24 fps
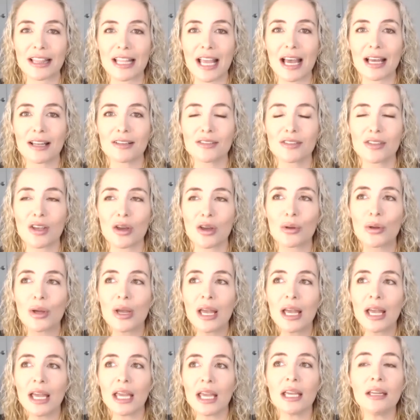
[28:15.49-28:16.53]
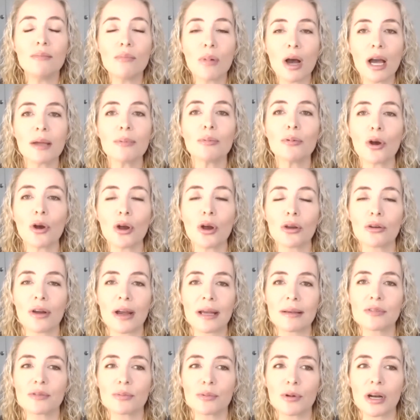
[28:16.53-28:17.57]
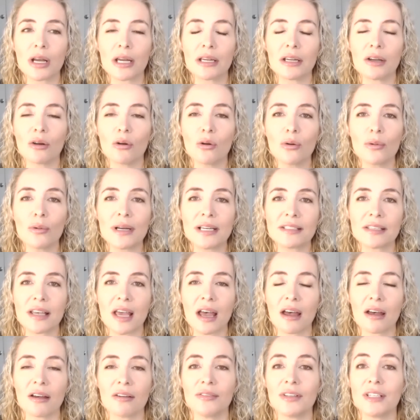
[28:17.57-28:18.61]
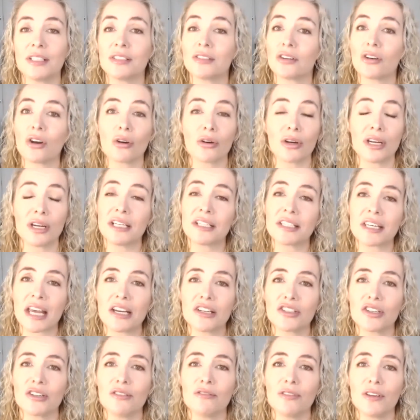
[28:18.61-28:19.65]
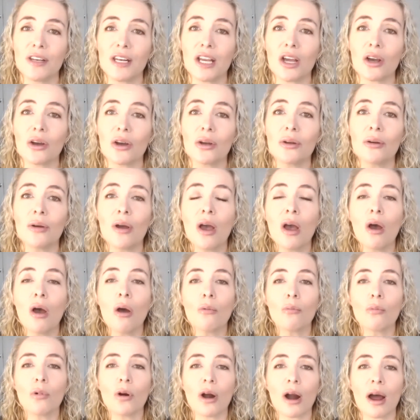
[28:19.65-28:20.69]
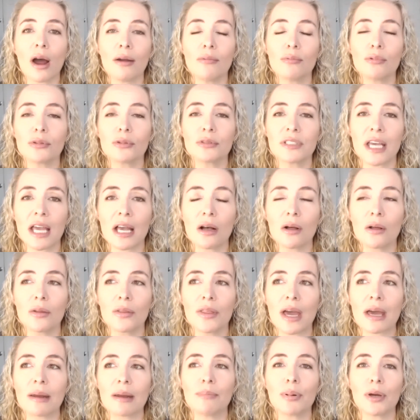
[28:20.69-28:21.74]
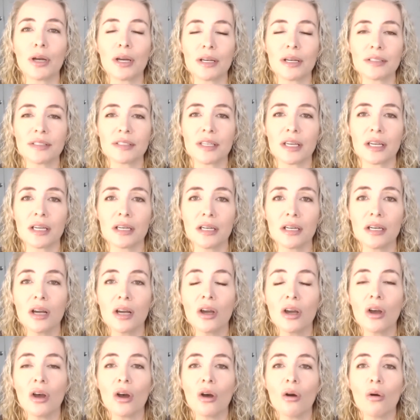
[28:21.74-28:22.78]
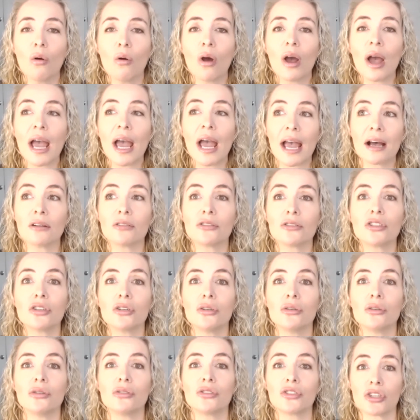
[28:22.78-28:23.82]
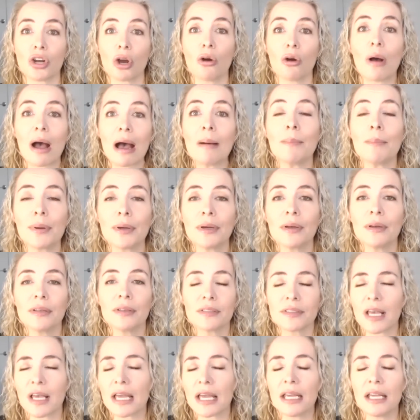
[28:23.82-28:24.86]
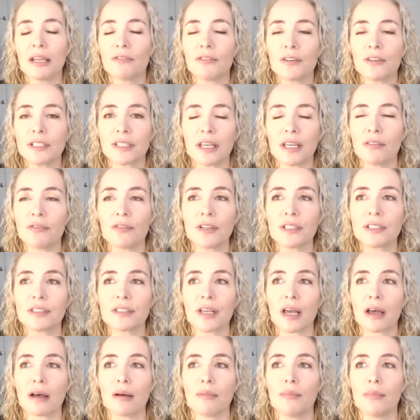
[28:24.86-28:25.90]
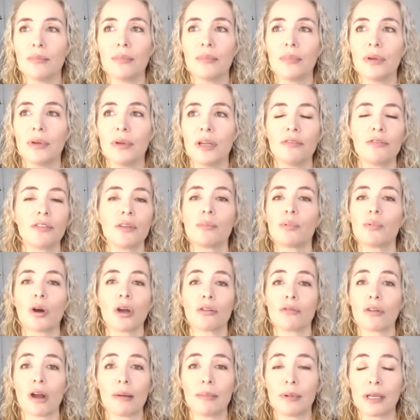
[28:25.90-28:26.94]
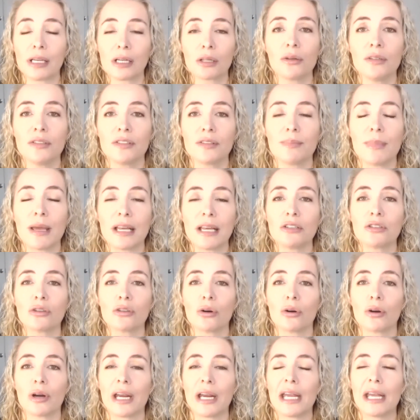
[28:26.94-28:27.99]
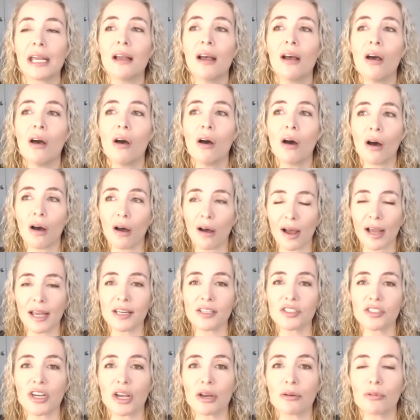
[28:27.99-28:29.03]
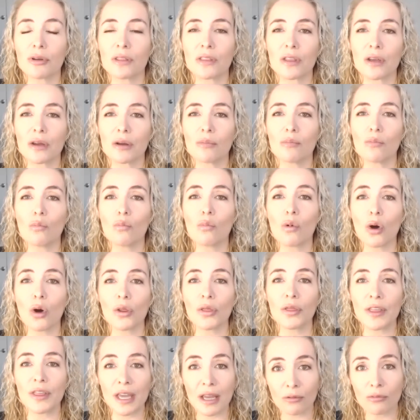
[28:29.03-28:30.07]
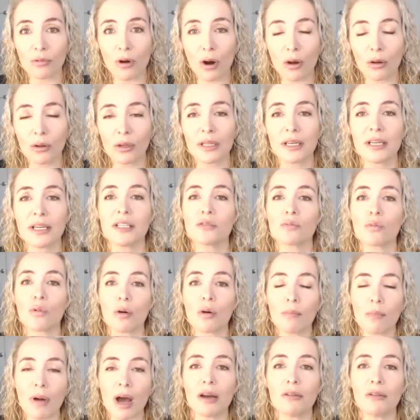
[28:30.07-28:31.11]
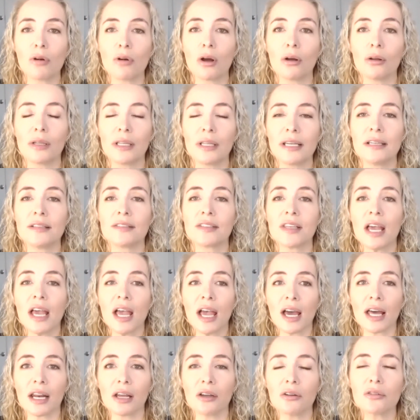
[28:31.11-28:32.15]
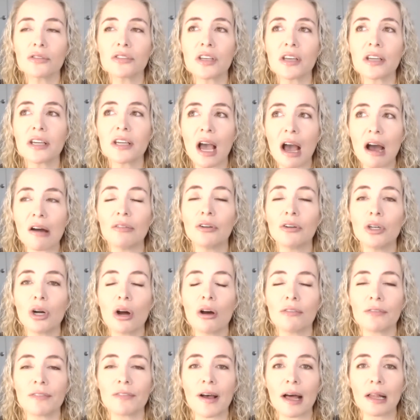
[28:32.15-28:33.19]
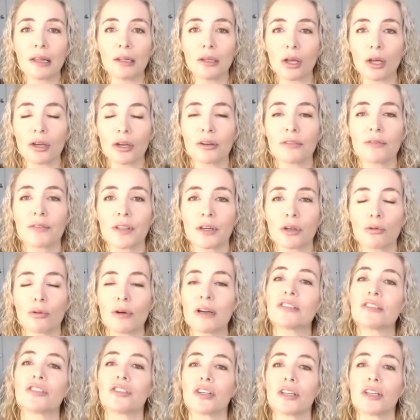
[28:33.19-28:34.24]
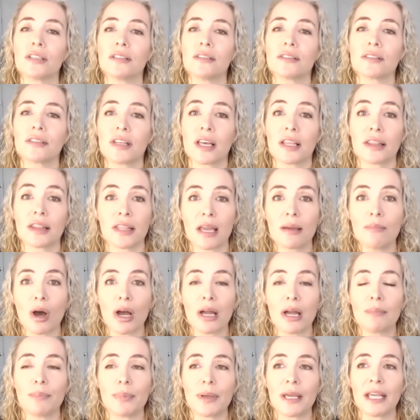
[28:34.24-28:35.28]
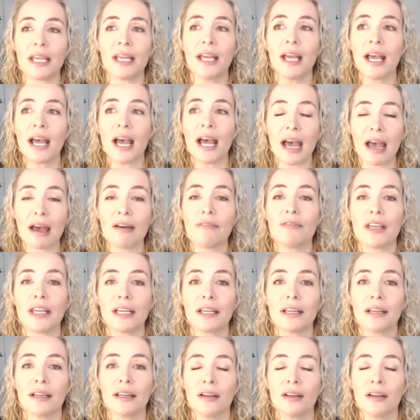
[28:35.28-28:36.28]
that. So in my programs, what I always have is an orientation video where I will tell that person how to show up. Say if the program includes mentoring, I share with them what their role is, what my role is, and I also cover off a lot of the questions that they might be having,